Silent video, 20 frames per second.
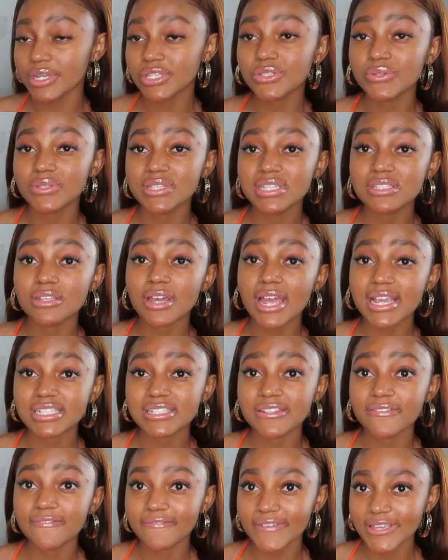So these are
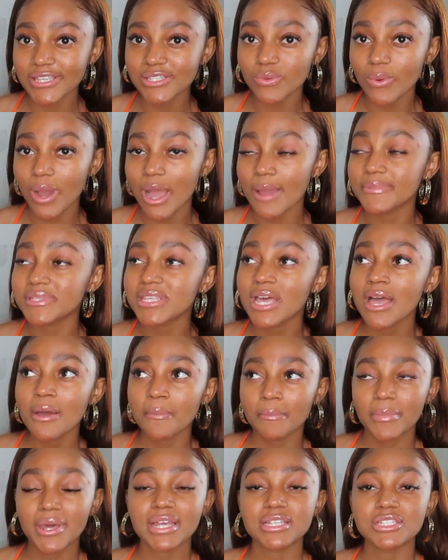actually face wipes,
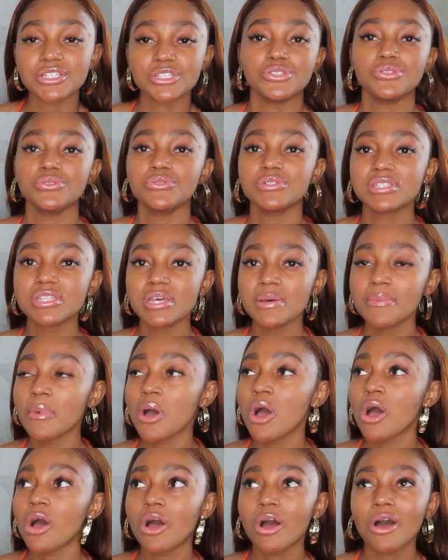but I just use them
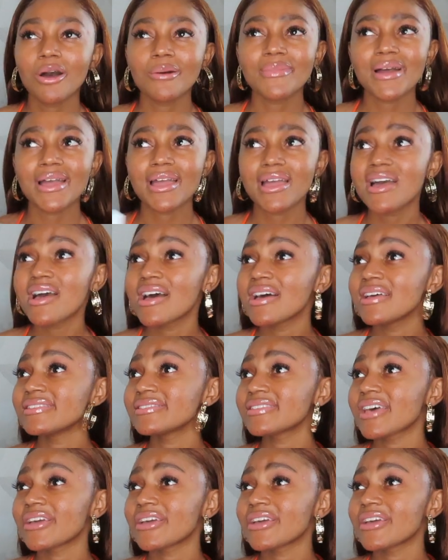on my hands.